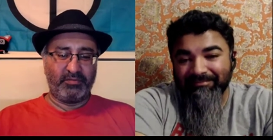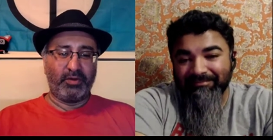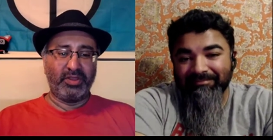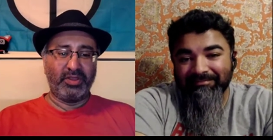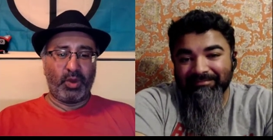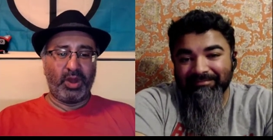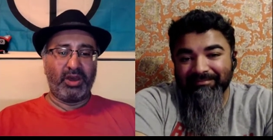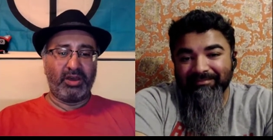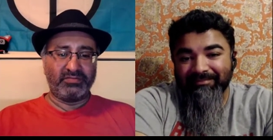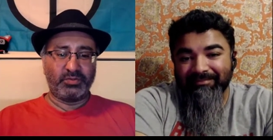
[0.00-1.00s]
Speaker 1: before the
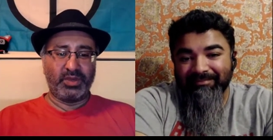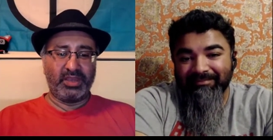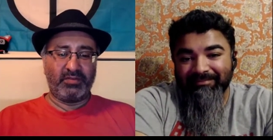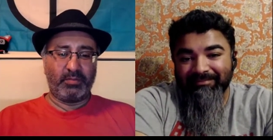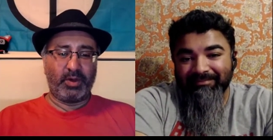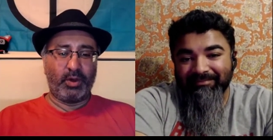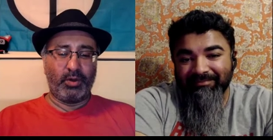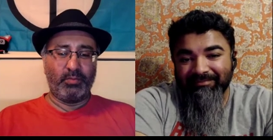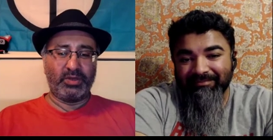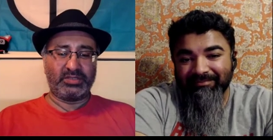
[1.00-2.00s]
one-offs working from
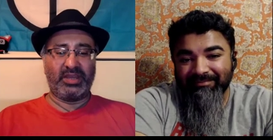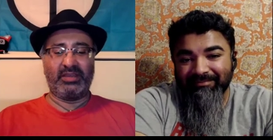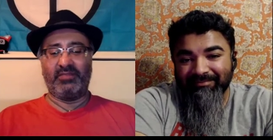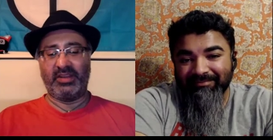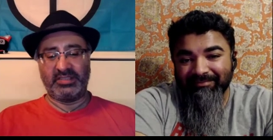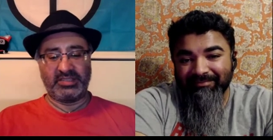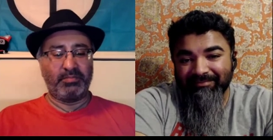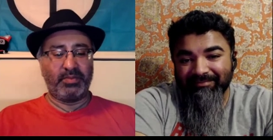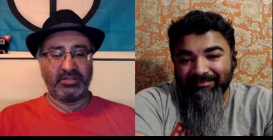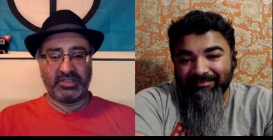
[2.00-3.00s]
home was like very
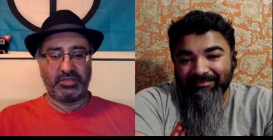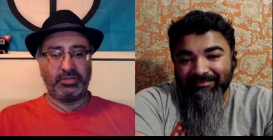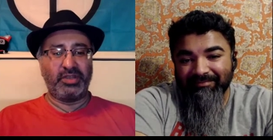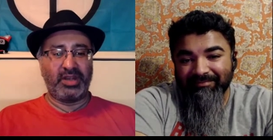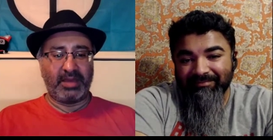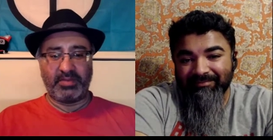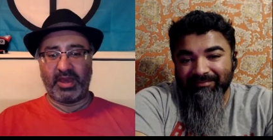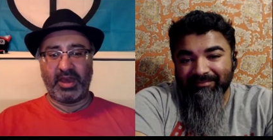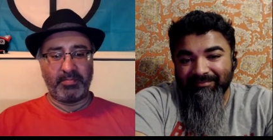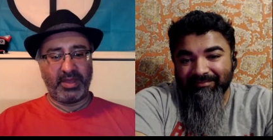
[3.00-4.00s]
simple. Just use your
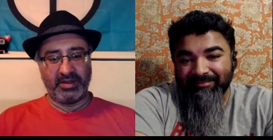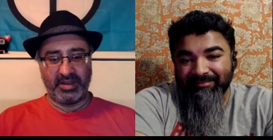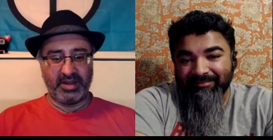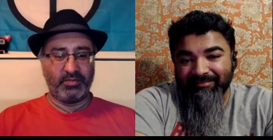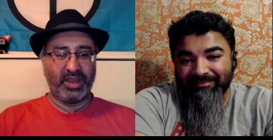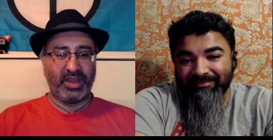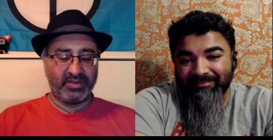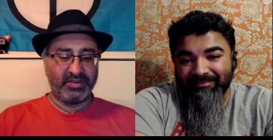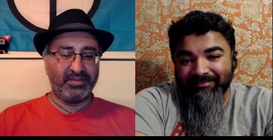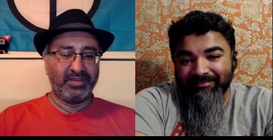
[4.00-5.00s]
laptop and, you know,
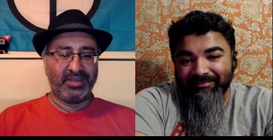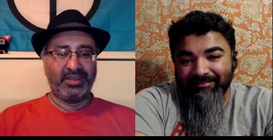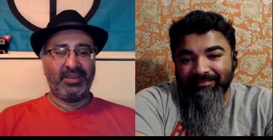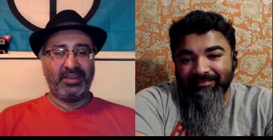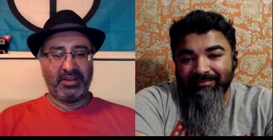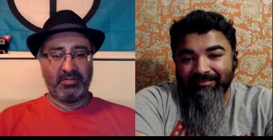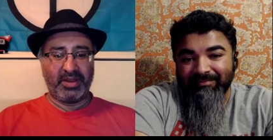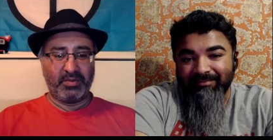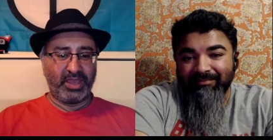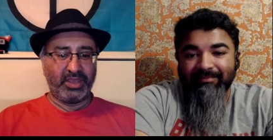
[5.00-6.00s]
whatever, no
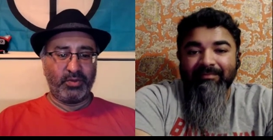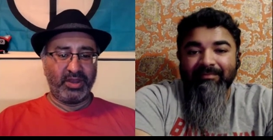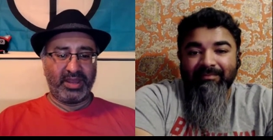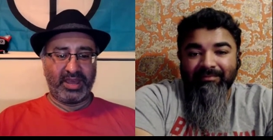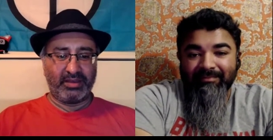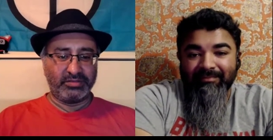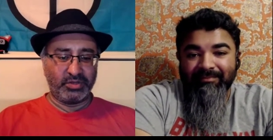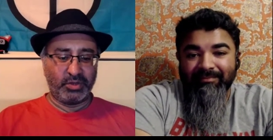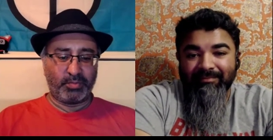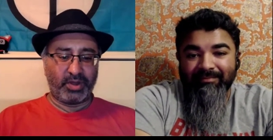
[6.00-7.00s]
matter where you were in the
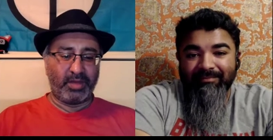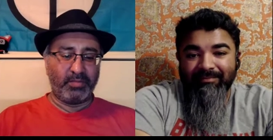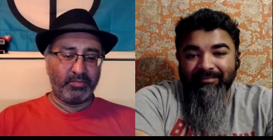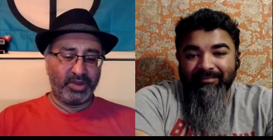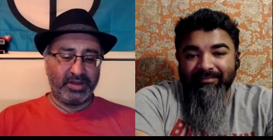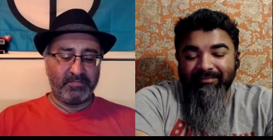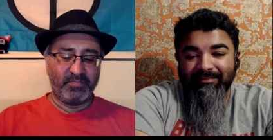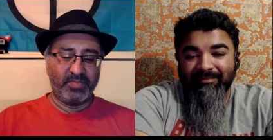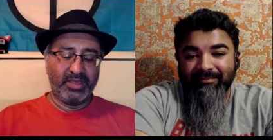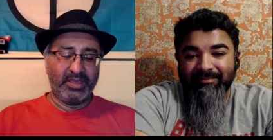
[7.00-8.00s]
house, no problem, right?
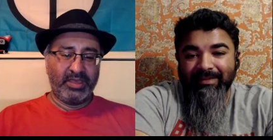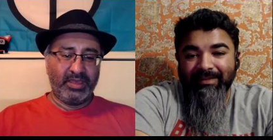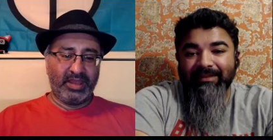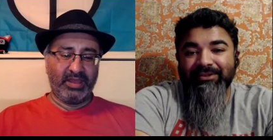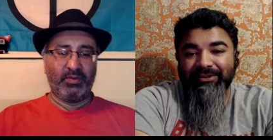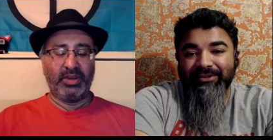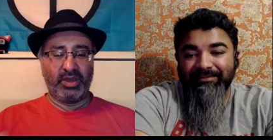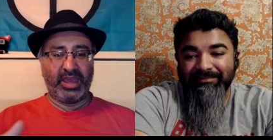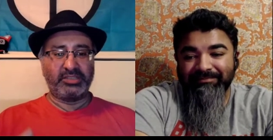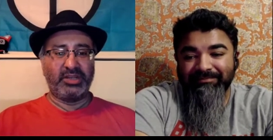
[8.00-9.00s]
And then sure. when
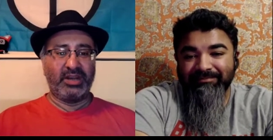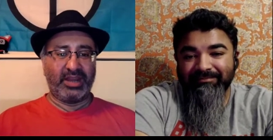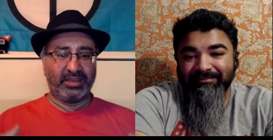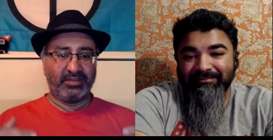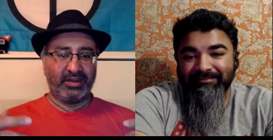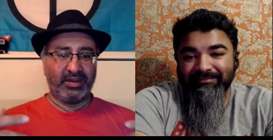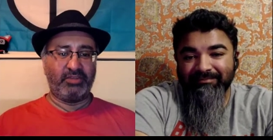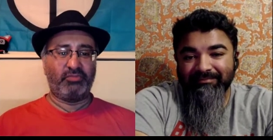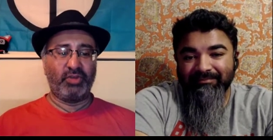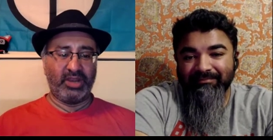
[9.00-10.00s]
you're actually like
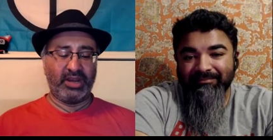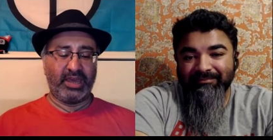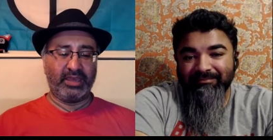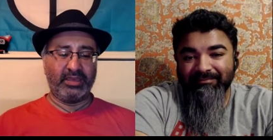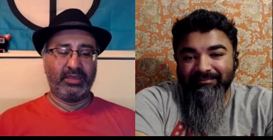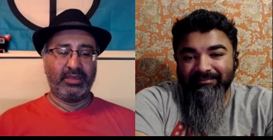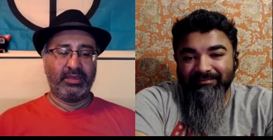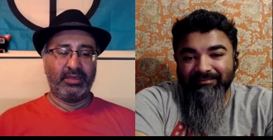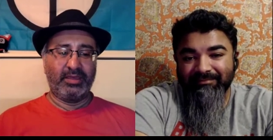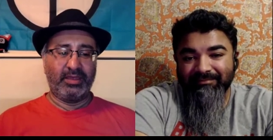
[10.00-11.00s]
literally like,
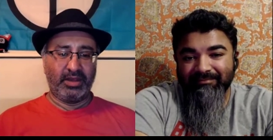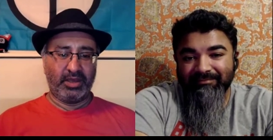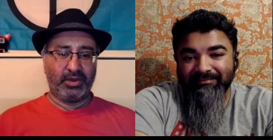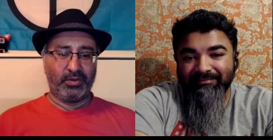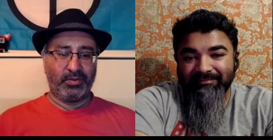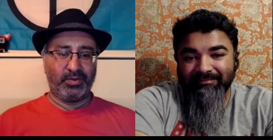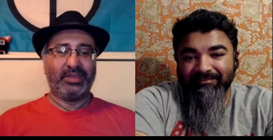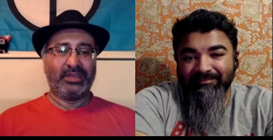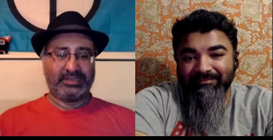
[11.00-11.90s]
no,